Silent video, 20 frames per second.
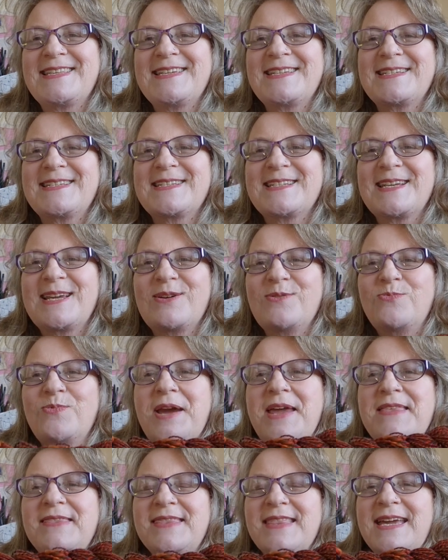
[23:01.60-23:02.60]
that
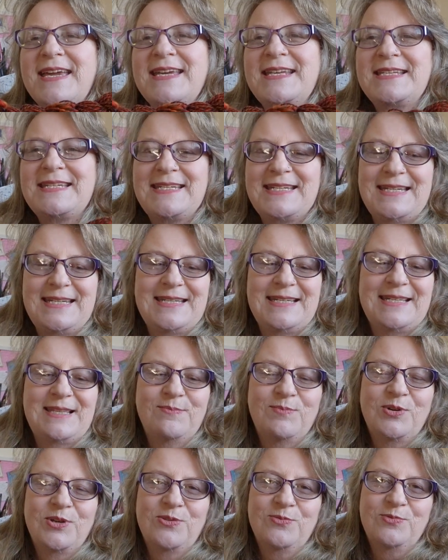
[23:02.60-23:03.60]
when they did the
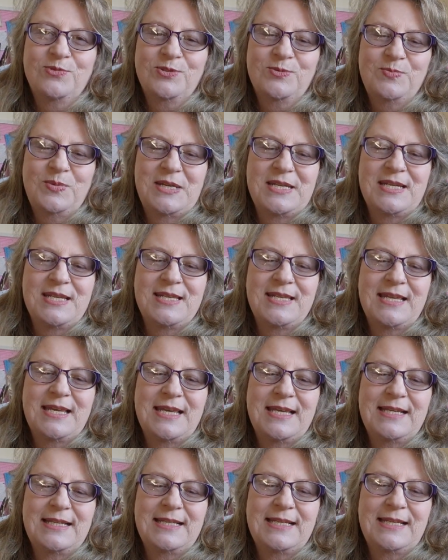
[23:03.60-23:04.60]
Bothwell Spin-In,
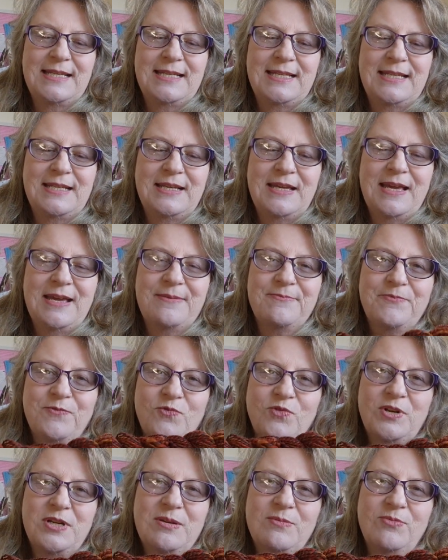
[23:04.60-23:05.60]

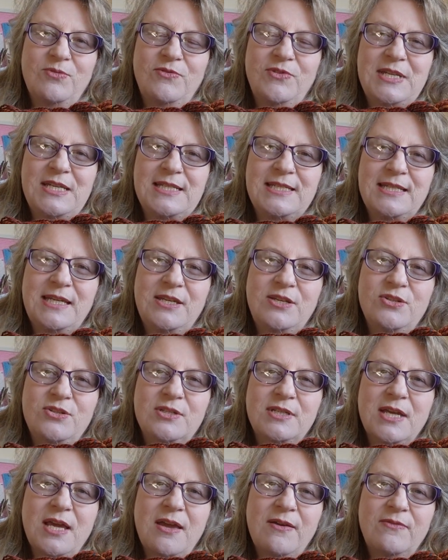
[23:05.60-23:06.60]
for a number of years, they
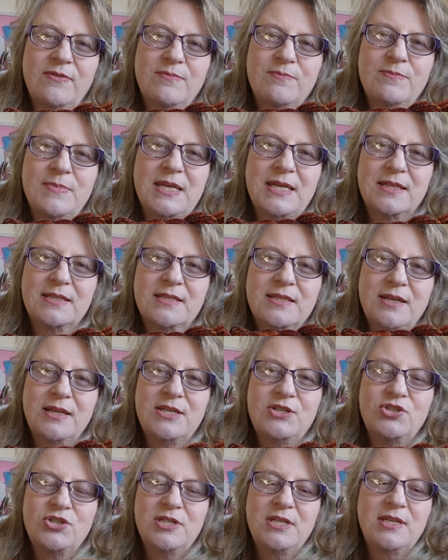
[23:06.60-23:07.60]
used to have a mix. So
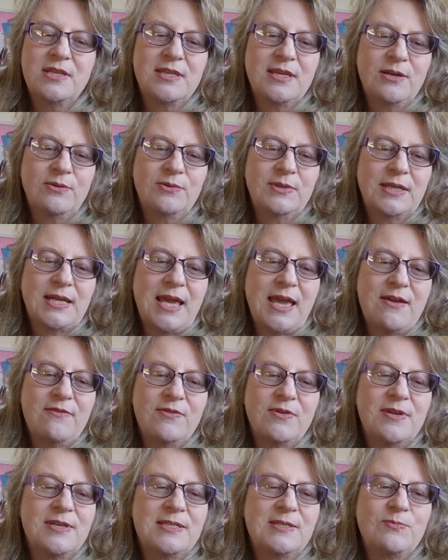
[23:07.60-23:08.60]
each year they would have
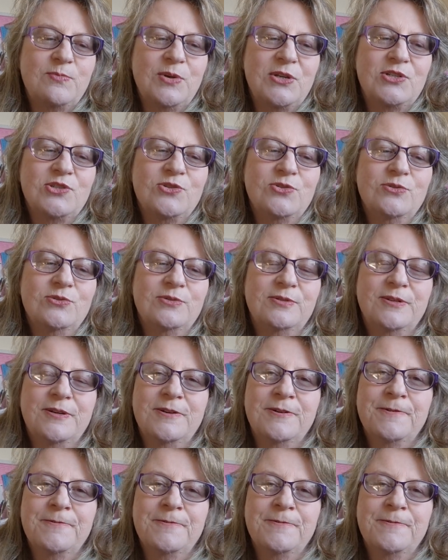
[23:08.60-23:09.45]
a special